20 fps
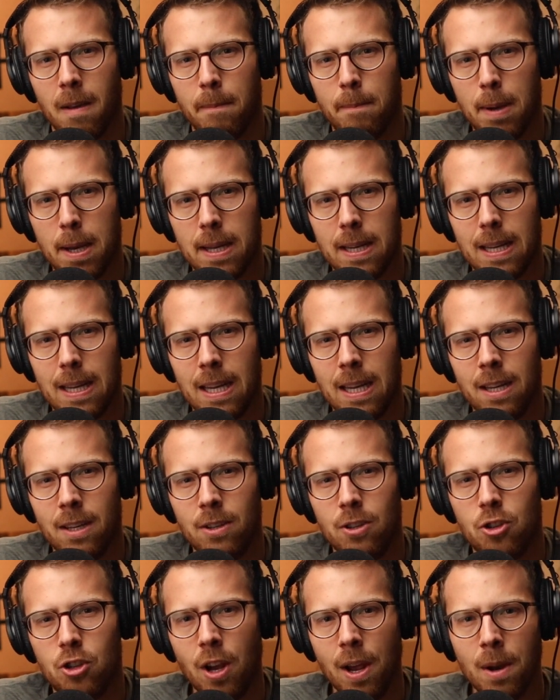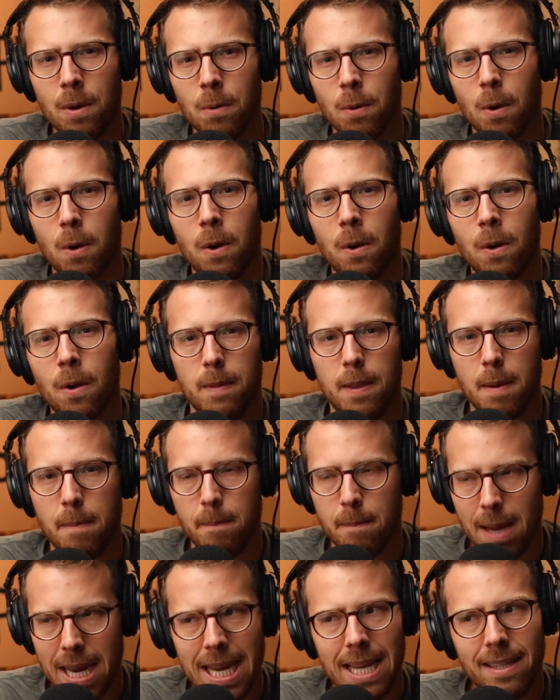But in general, the
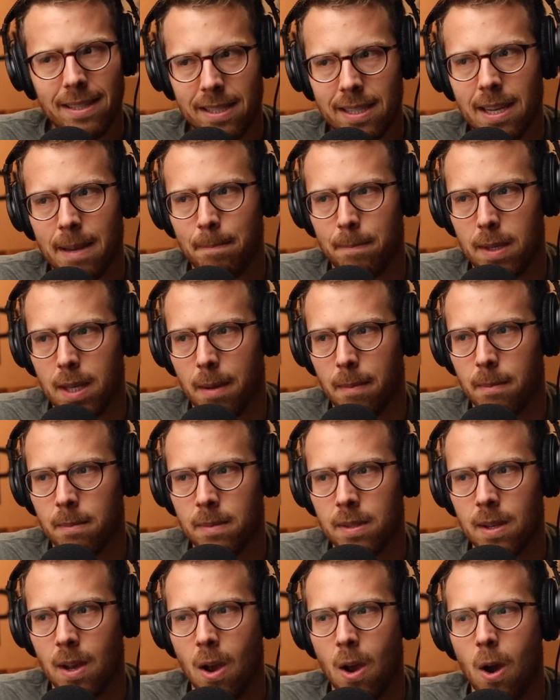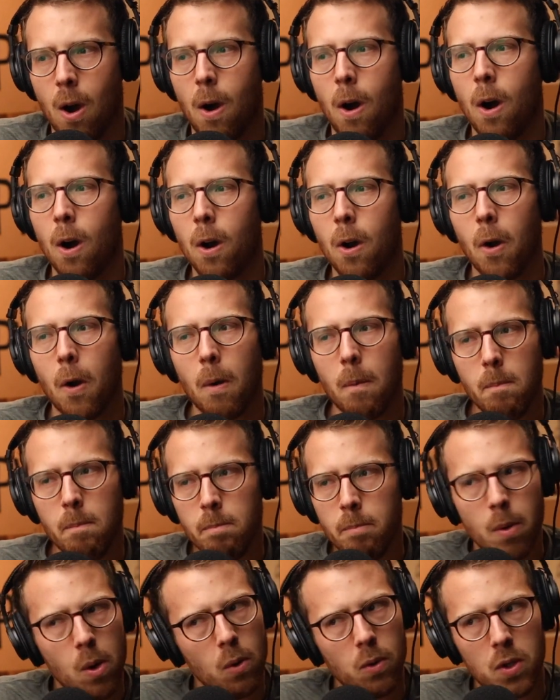main symptoms are
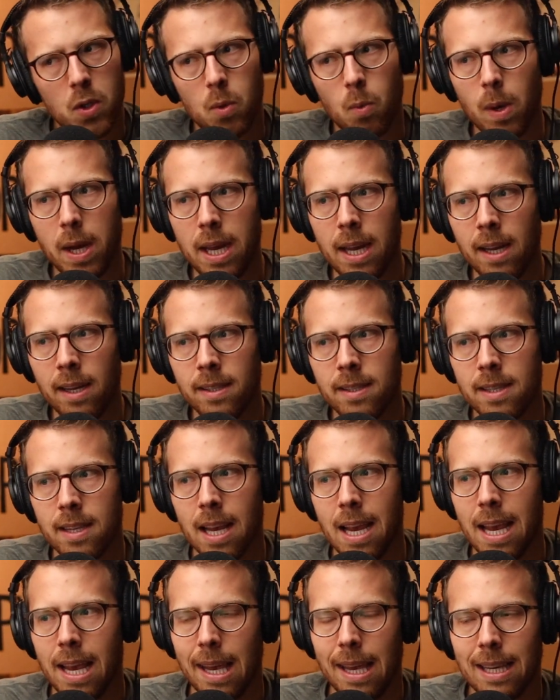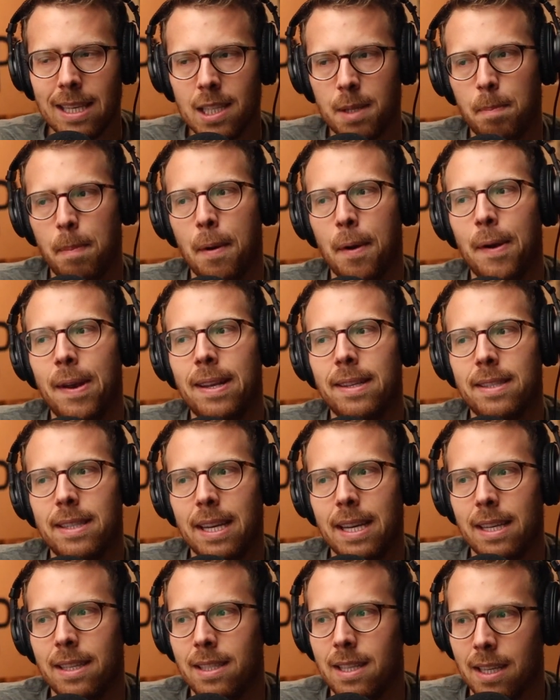mood swings,
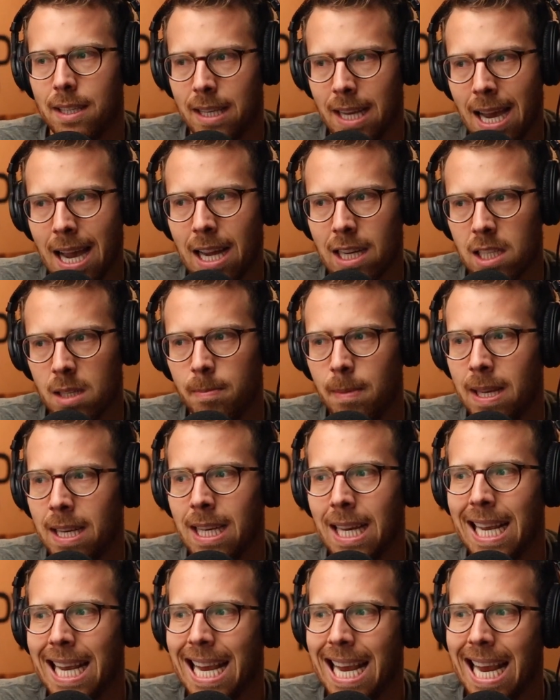experiencing detachment,